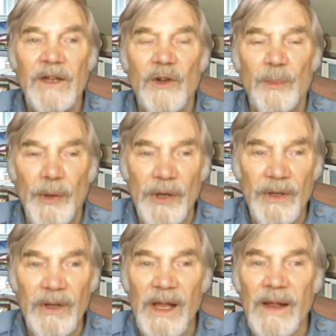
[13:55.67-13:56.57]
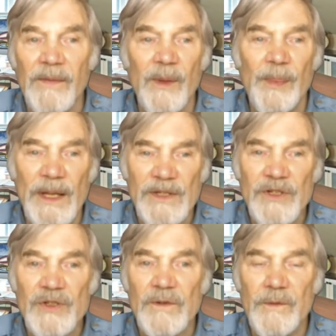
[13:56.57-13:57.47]
to burn down the
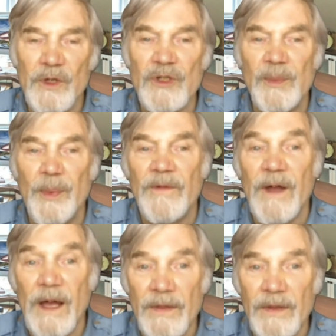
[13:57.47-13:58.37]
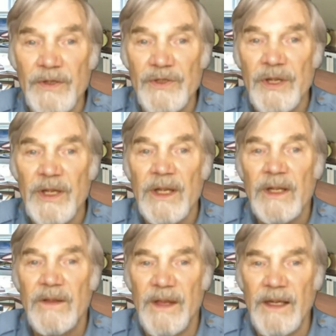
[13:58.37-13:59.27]
places of worship of others,
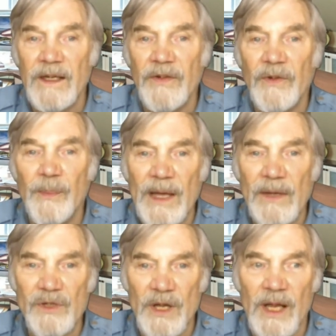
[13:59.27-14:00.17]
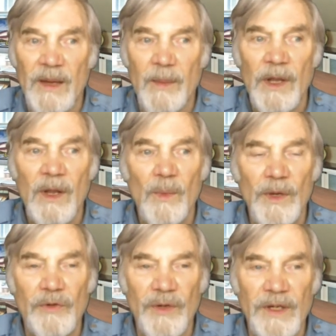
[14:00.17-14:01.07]
then it is about time
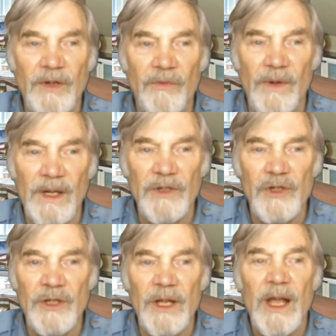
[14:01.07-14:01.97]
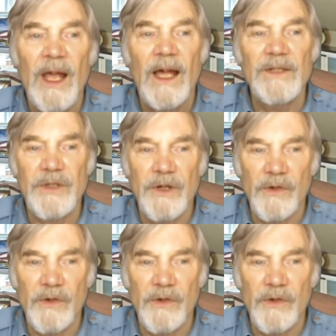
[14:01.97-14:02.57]
we treated religion as a